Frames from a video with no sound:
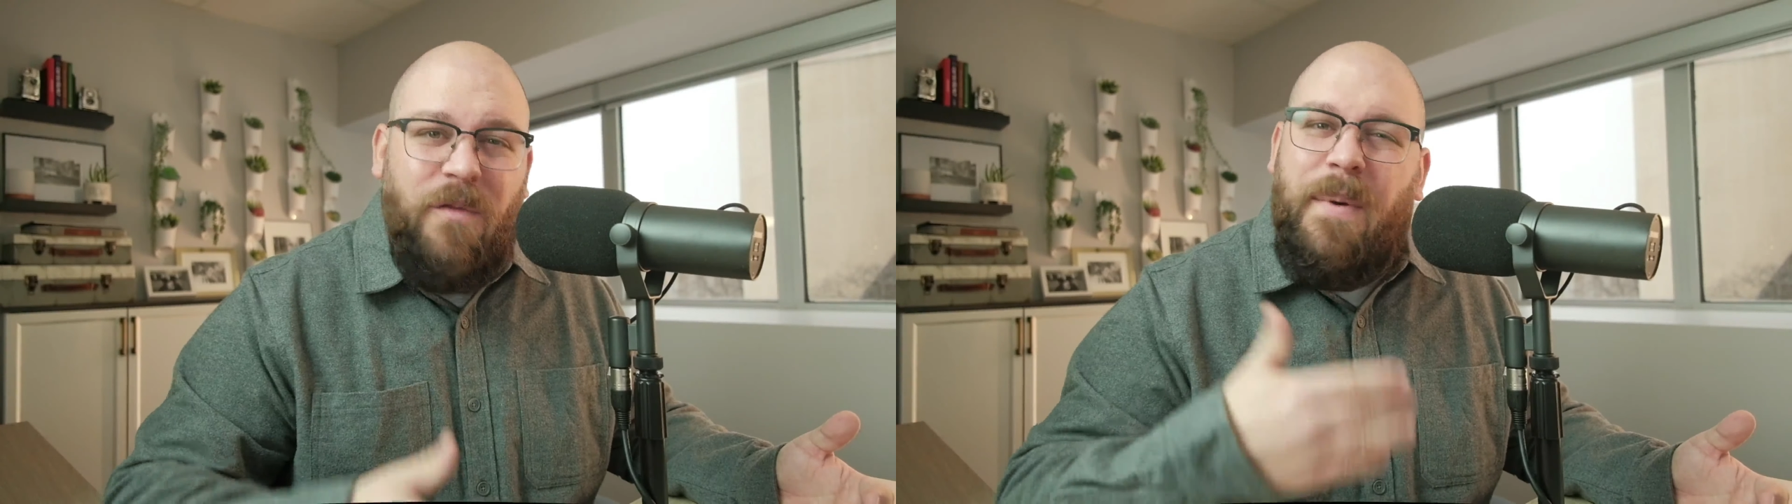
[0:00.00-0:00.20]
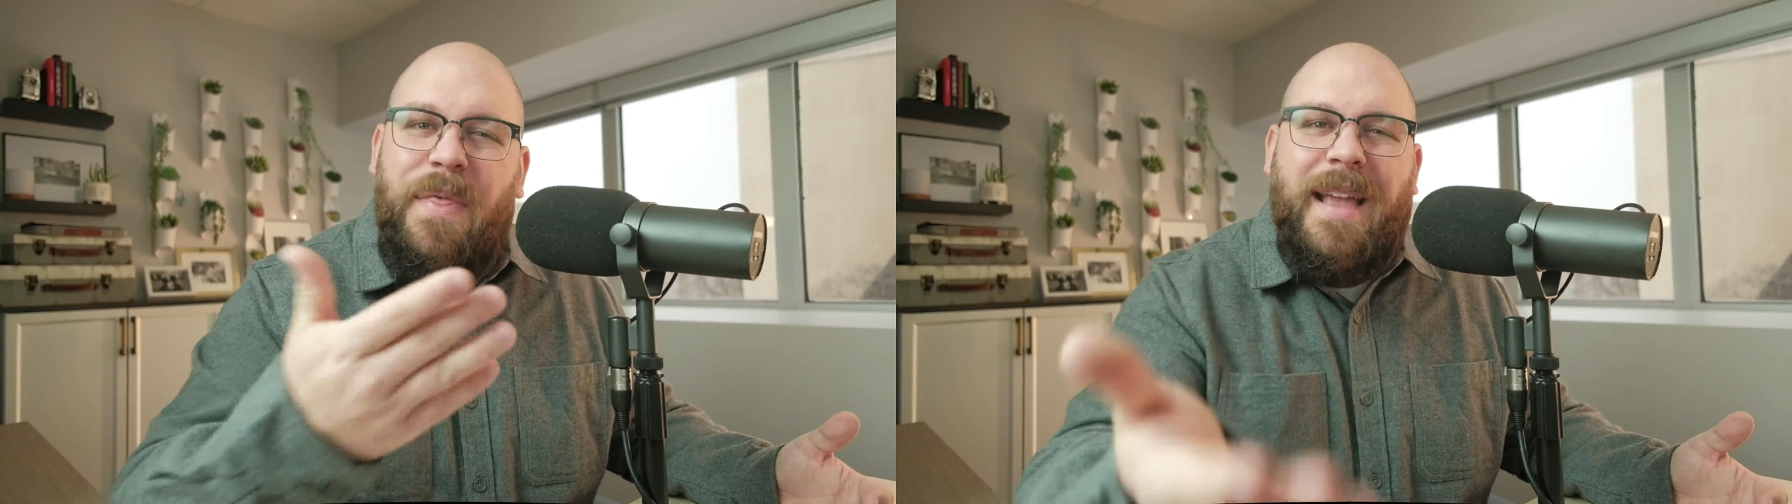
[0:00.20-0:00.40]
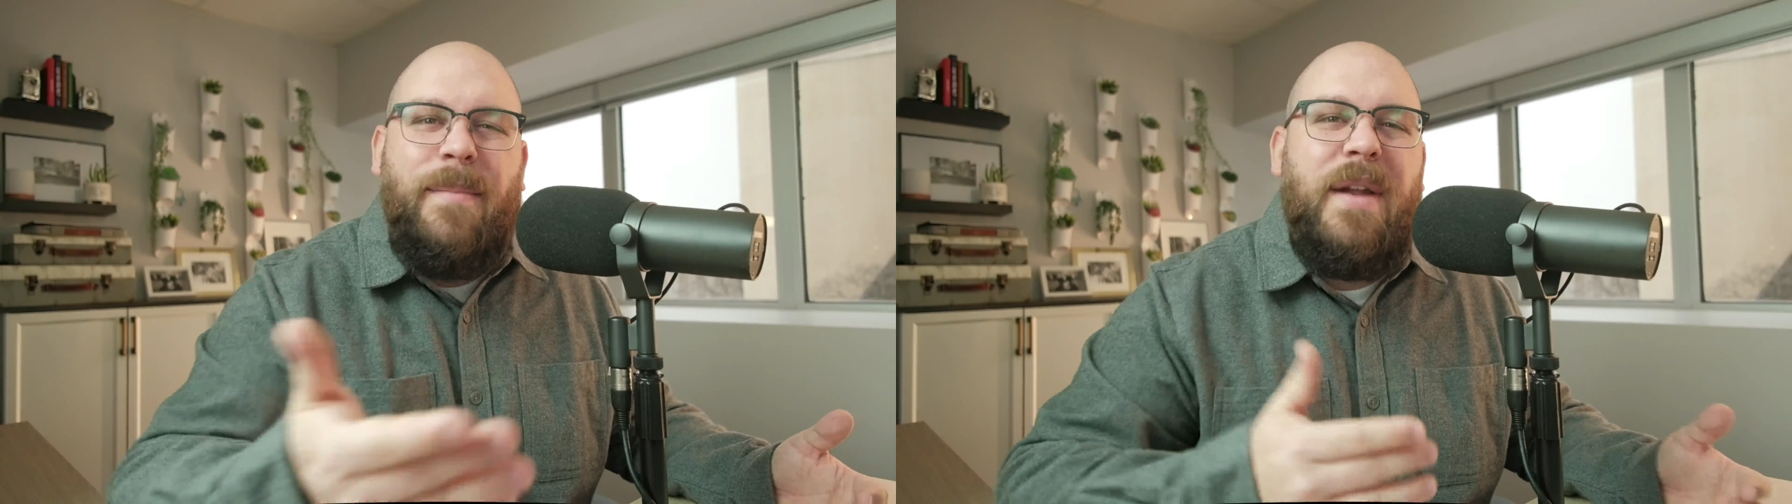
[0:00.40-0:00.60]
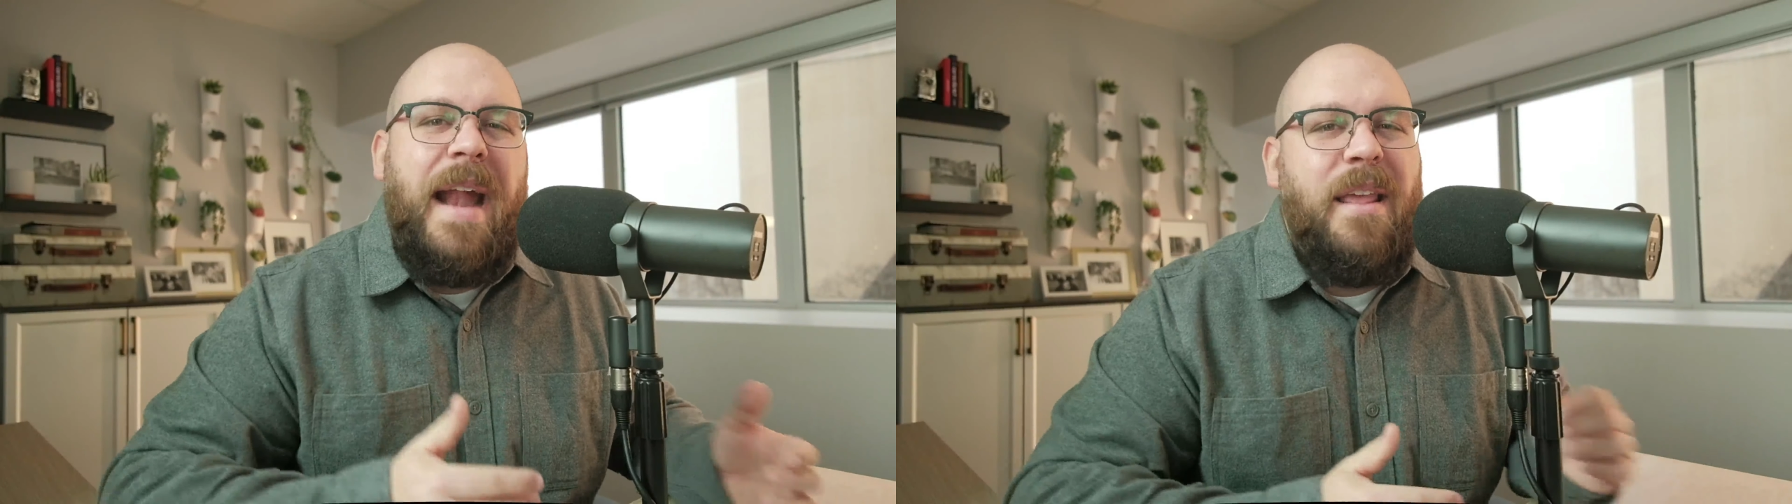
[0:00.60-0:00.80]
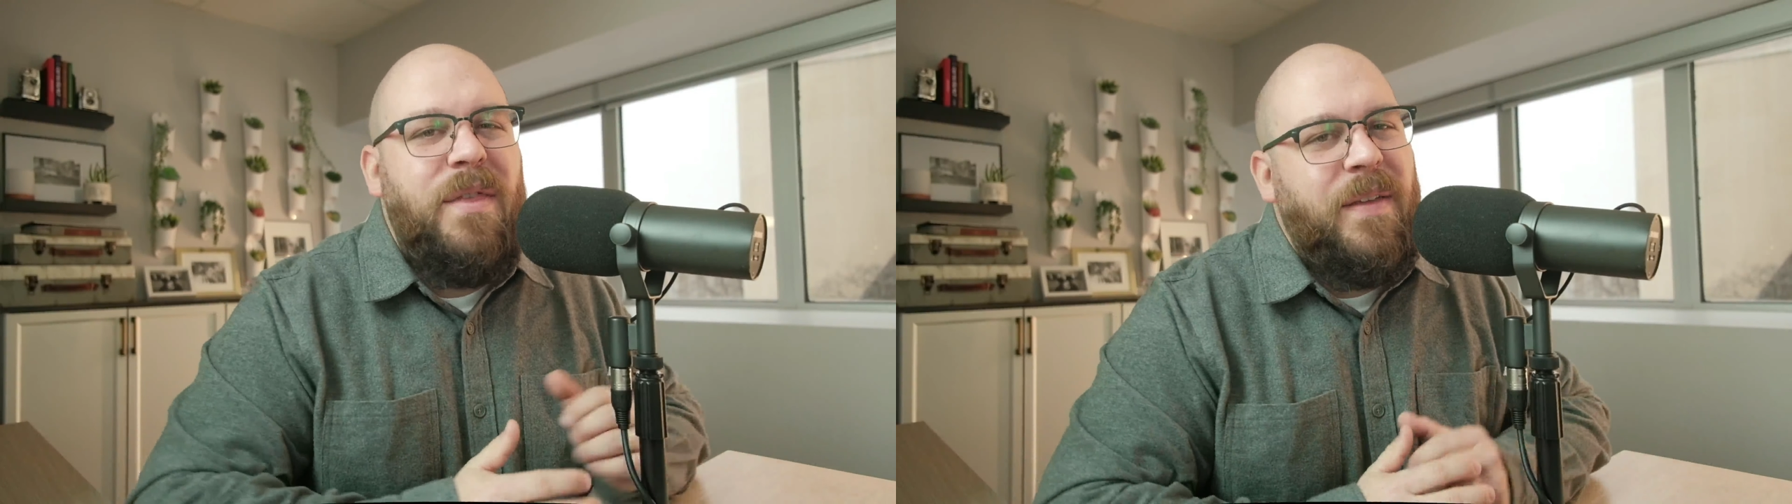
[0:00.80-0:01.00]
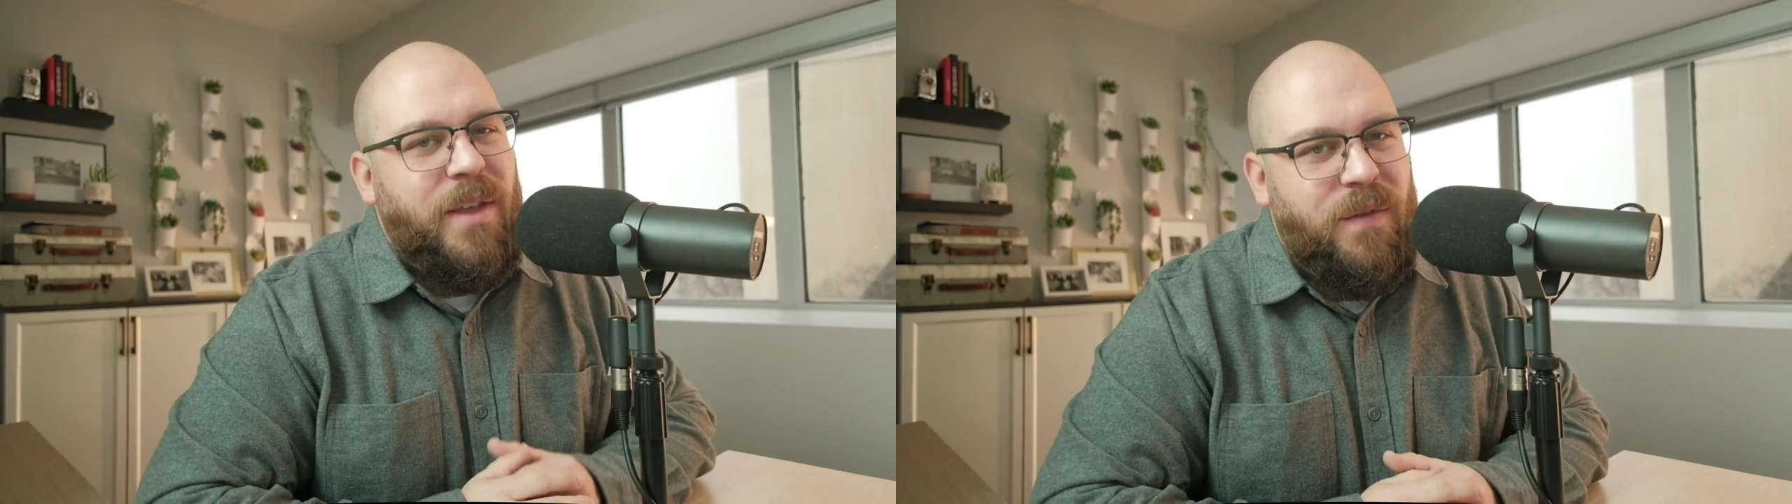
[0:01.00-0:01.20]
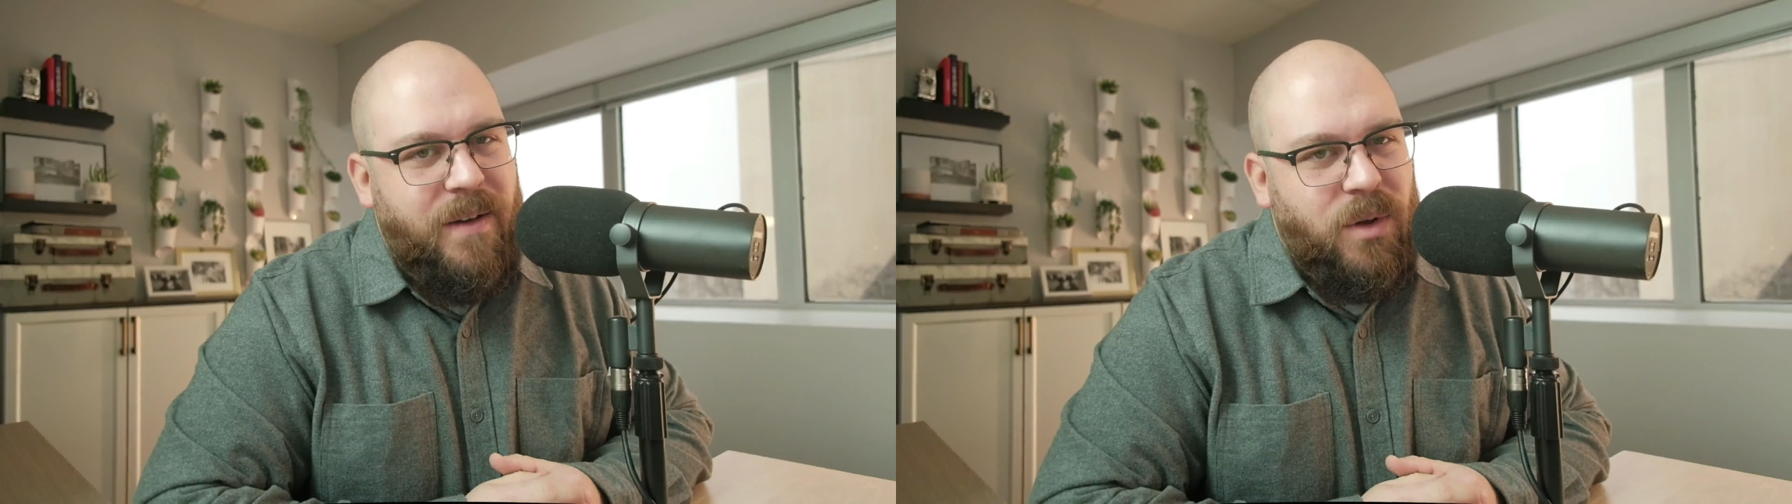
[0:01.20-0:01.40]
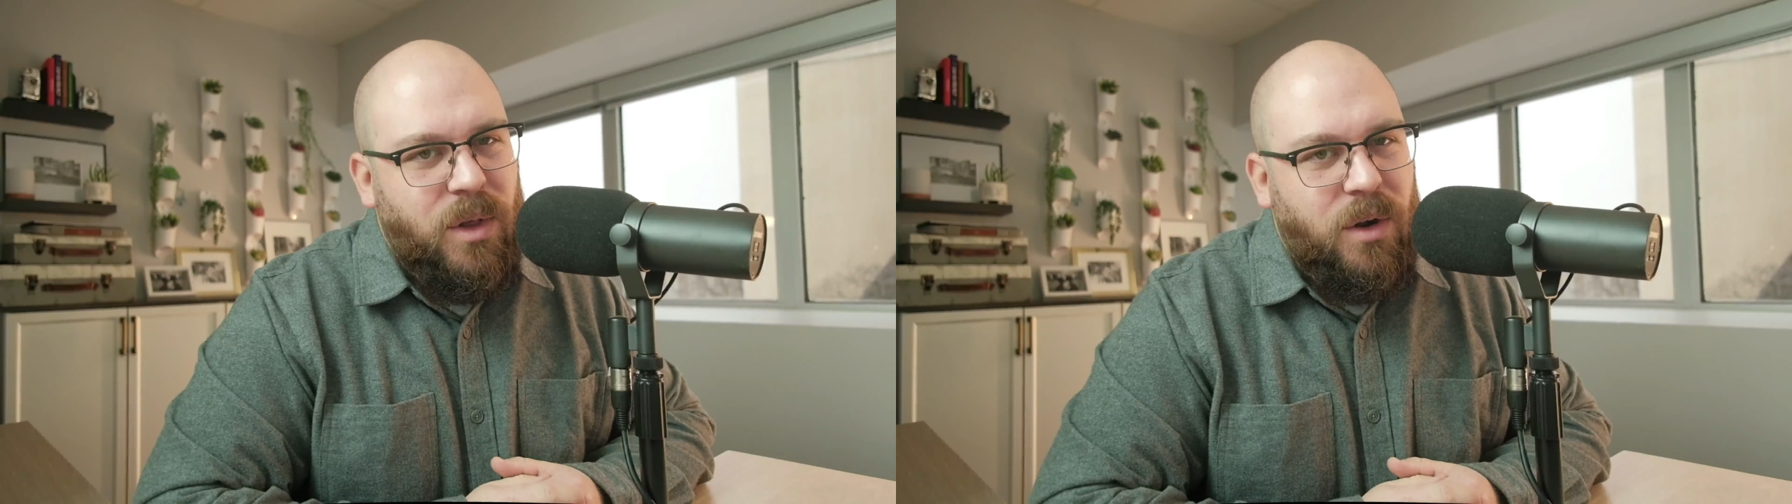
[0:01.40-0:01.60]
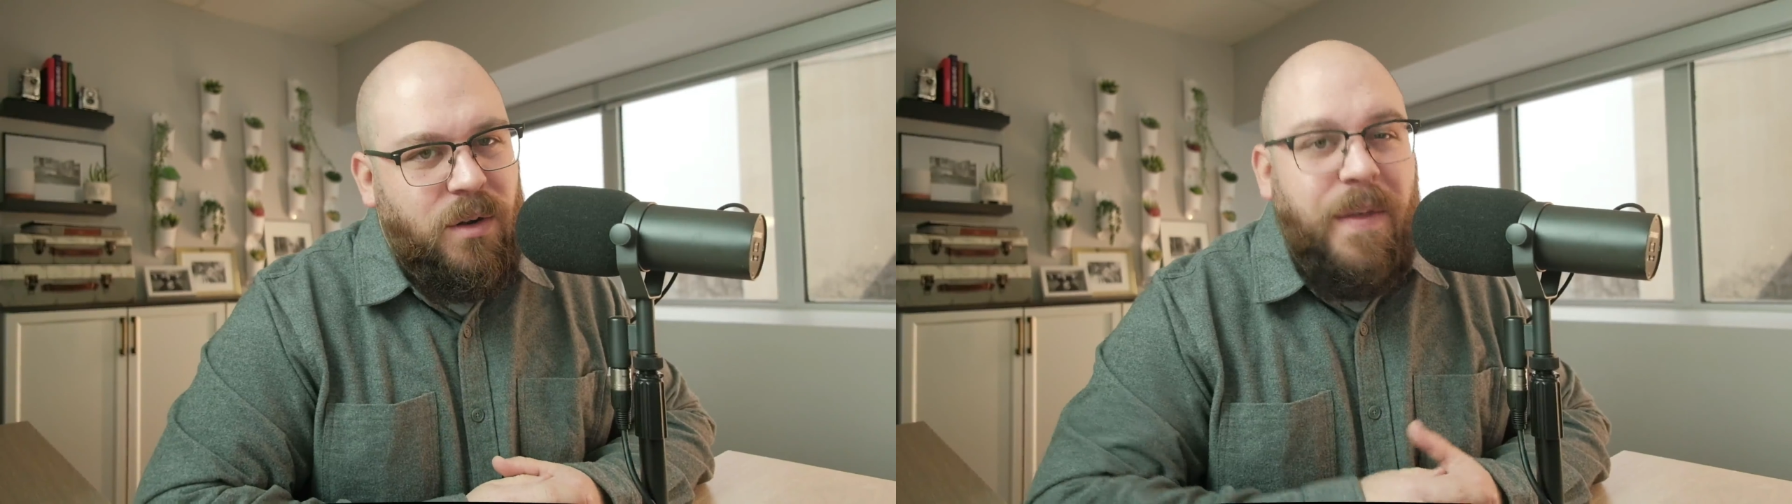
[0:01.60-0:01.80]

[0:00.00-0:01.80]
but think about anything that you've ever learned.